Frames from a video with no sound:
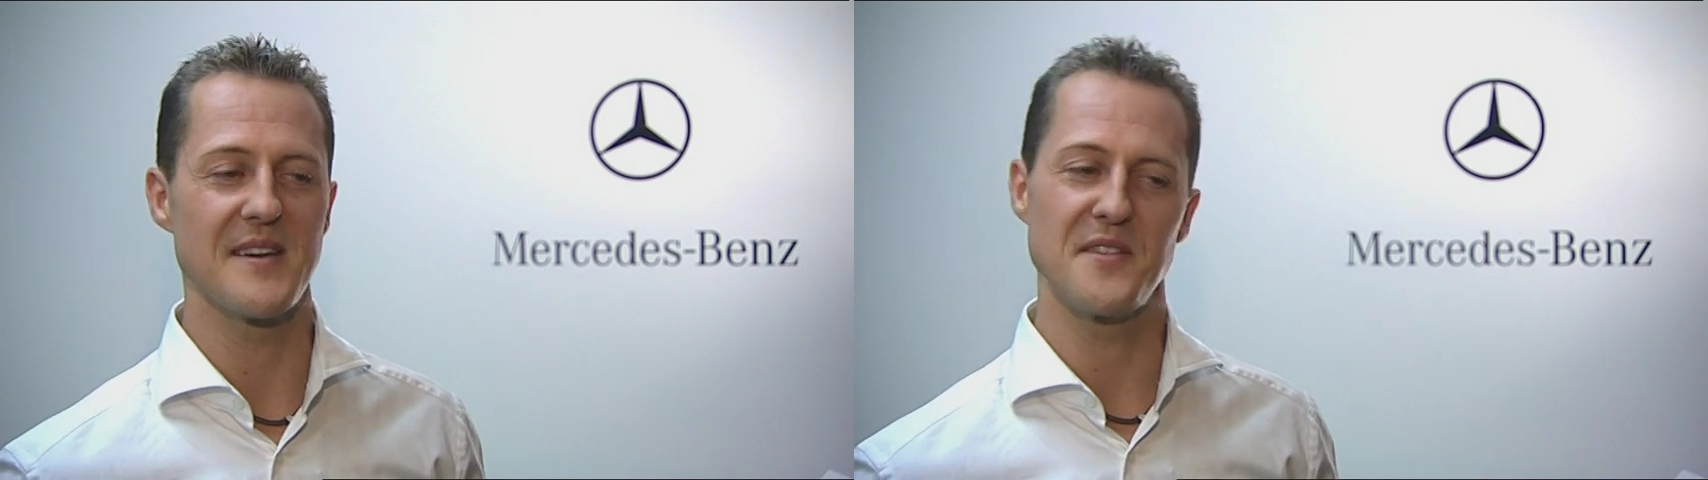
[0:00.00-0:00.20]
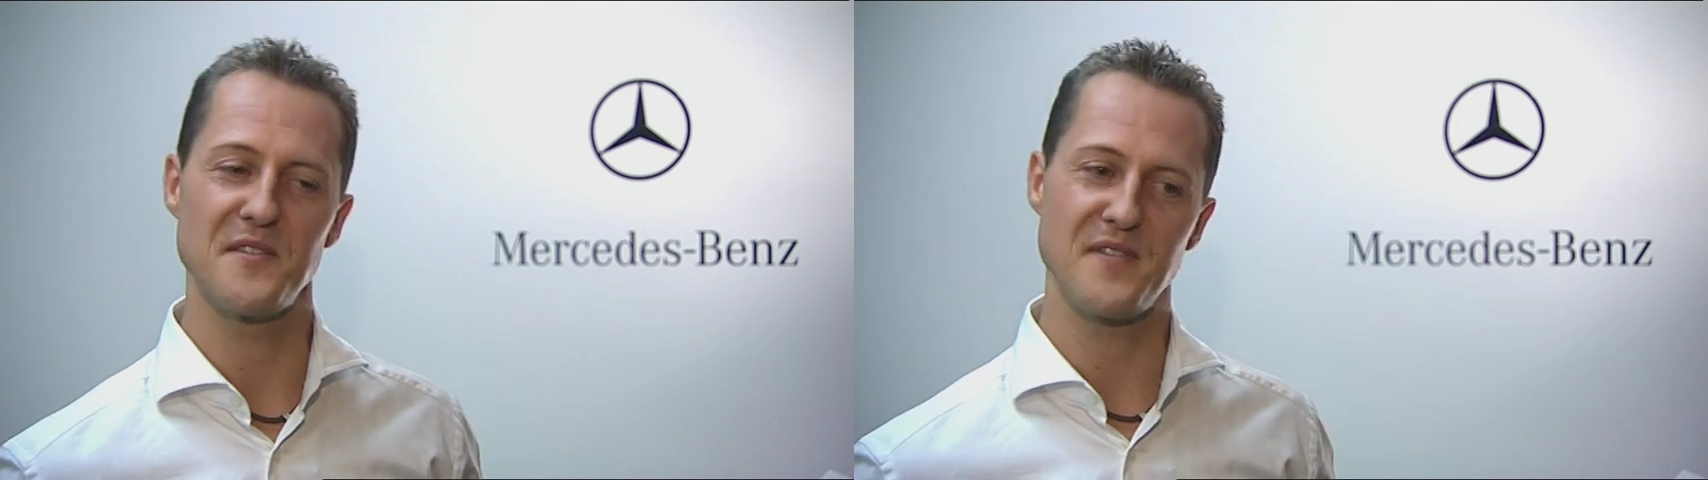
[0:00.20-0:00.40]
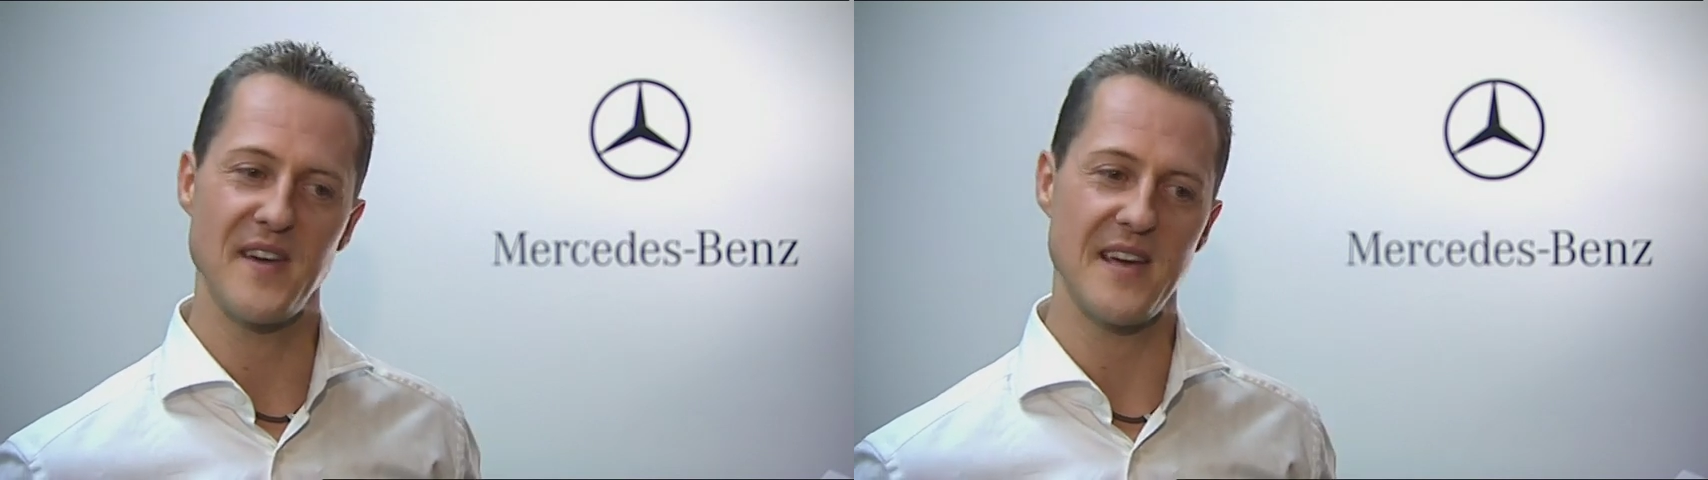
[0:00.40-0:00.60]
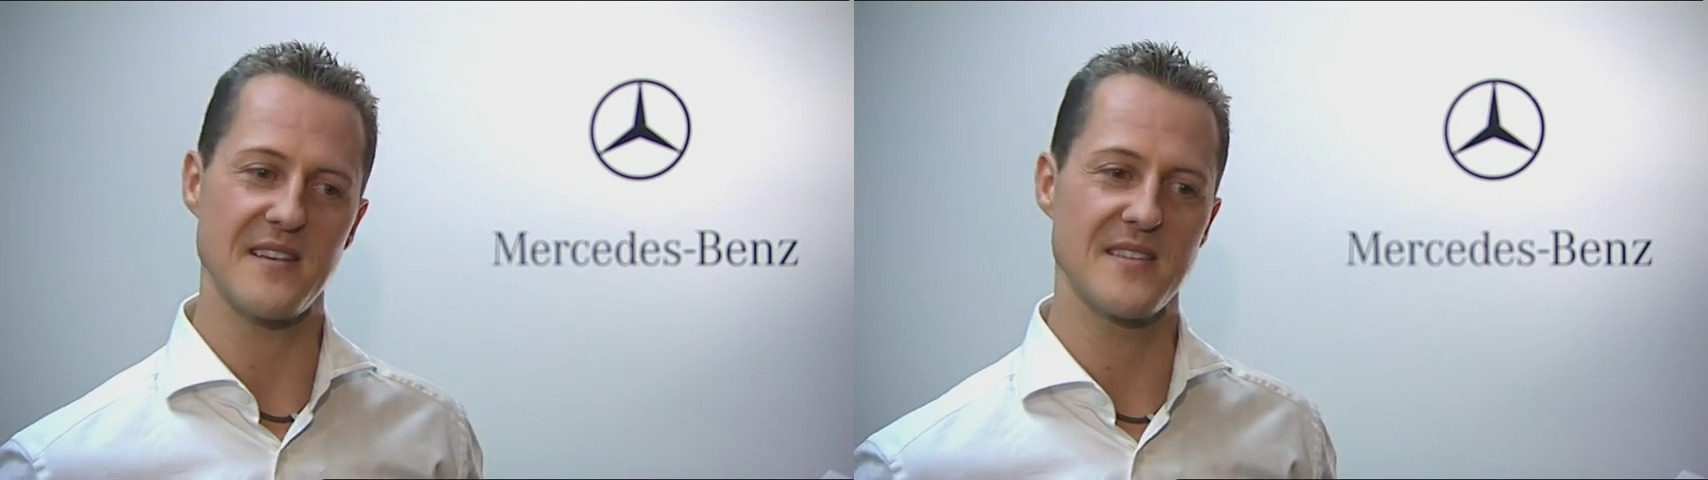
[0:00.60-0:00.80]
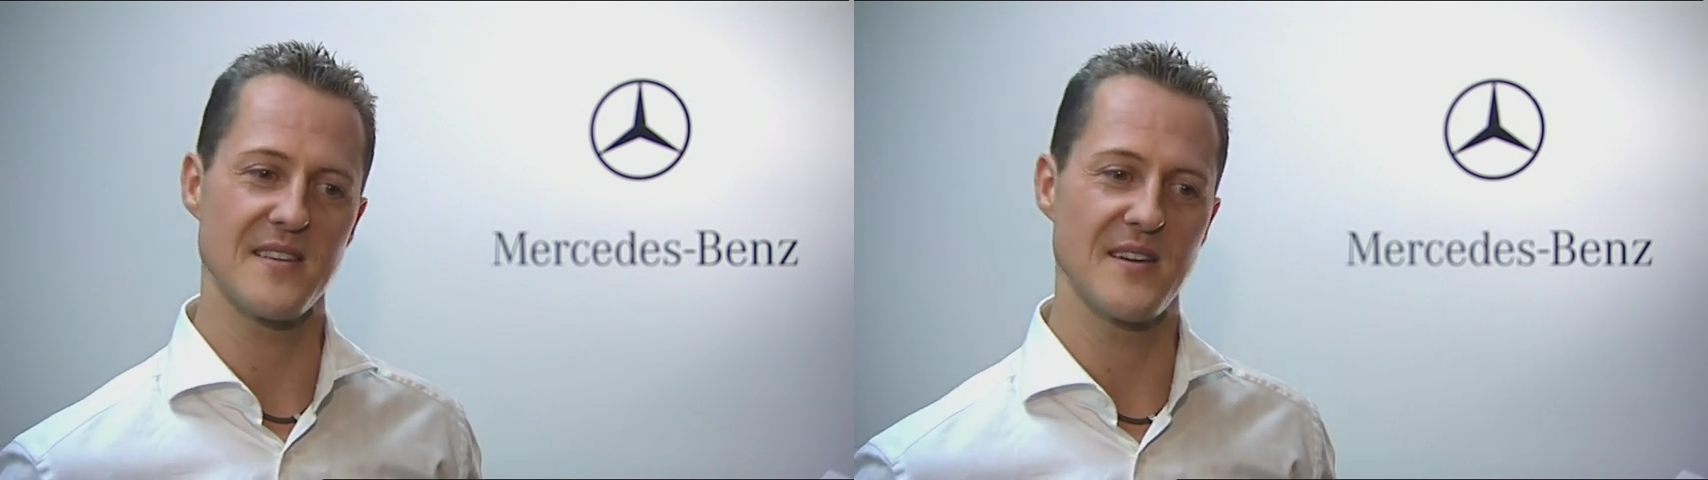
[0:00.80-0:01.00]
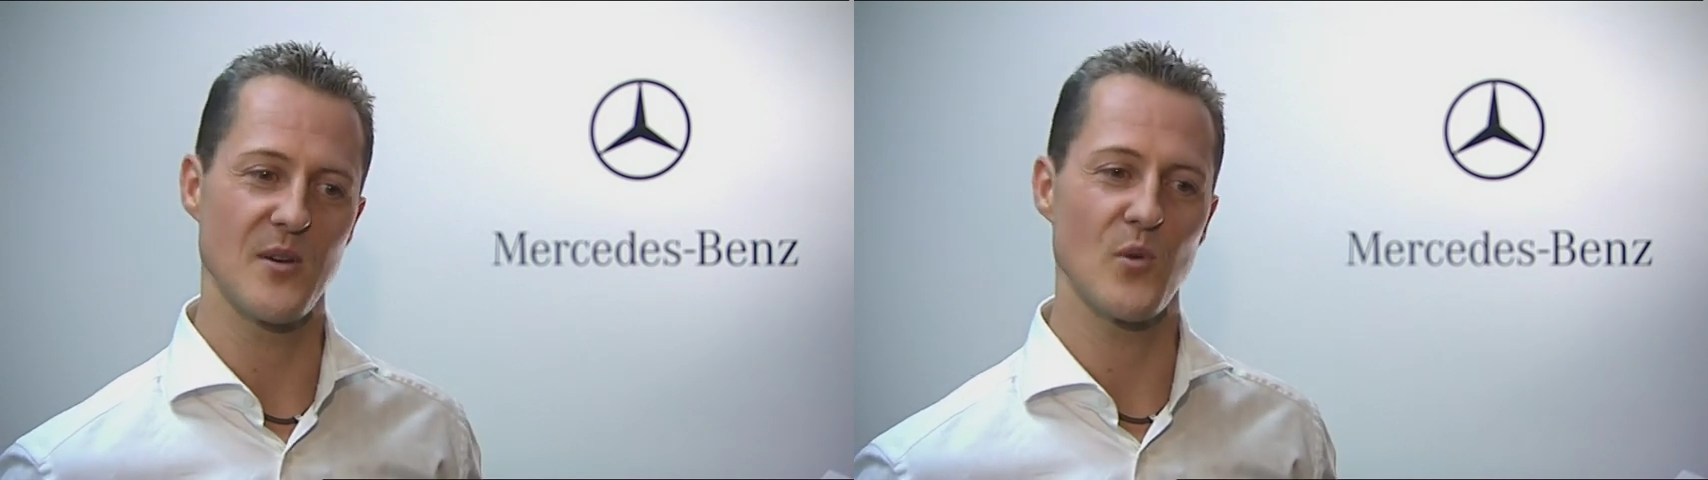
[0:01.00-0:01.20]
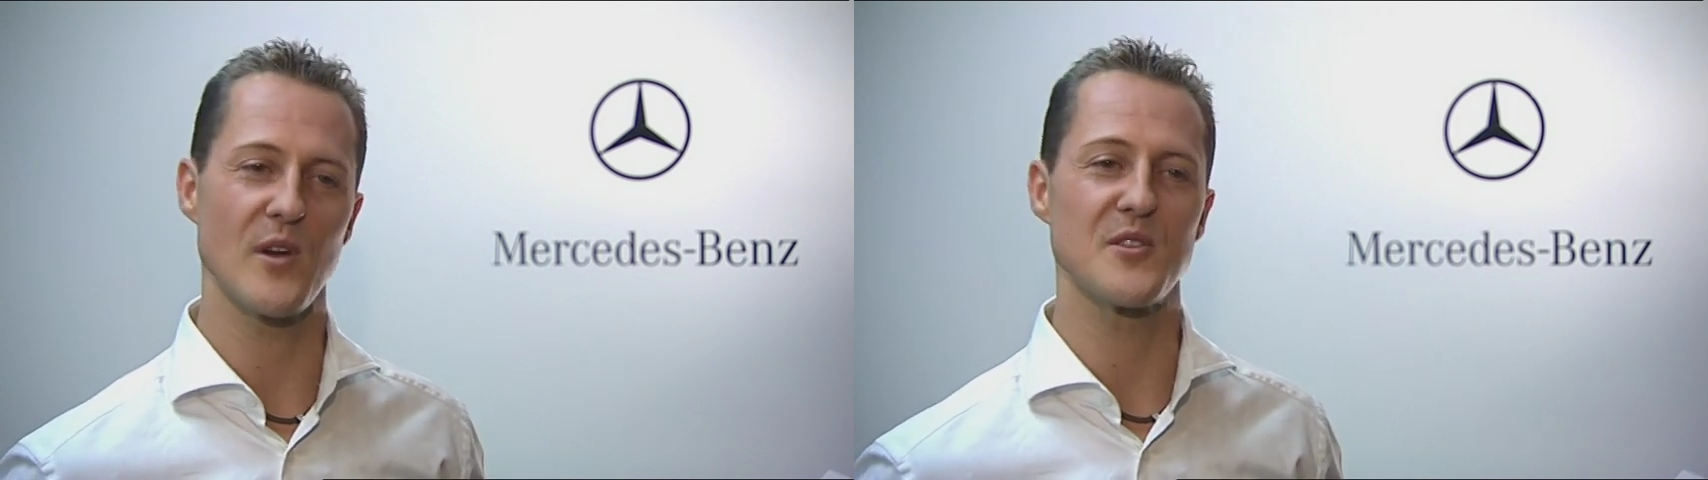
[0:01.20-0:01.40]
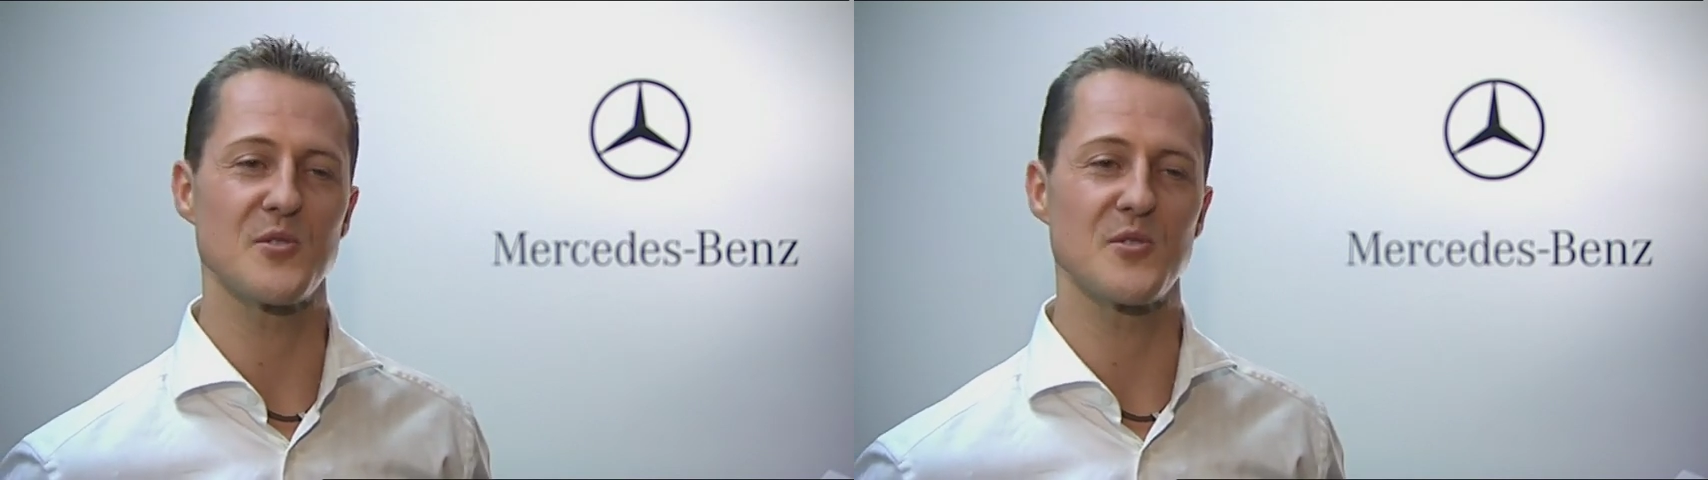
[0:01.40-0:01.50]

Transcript: the fact, working